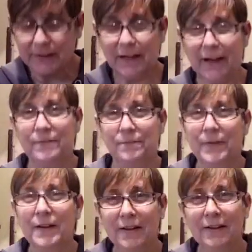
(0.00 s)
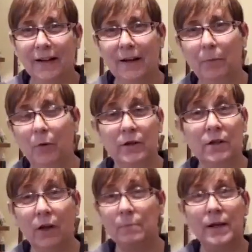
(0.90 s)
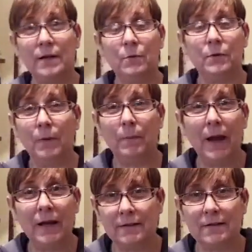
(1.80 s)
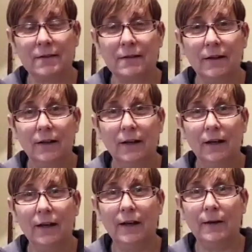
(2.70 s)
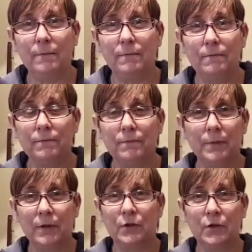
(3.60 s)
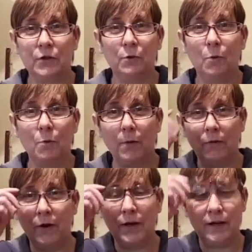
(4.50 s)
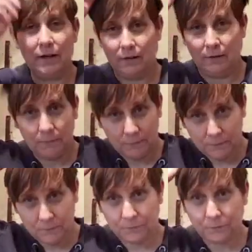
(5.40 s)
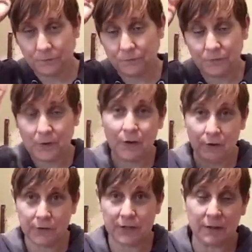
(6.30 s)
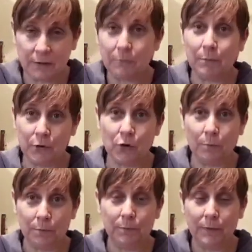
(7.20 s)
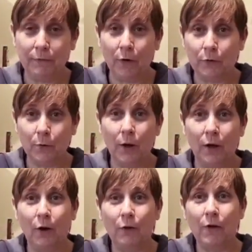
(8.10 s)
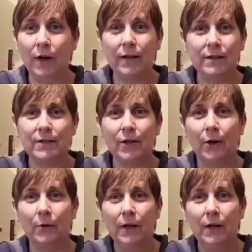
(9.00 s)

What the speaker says: Yeah. Yeah. But it's like me with my pens, because I do all my writing, and obviously my job involves quite a lot of writing. So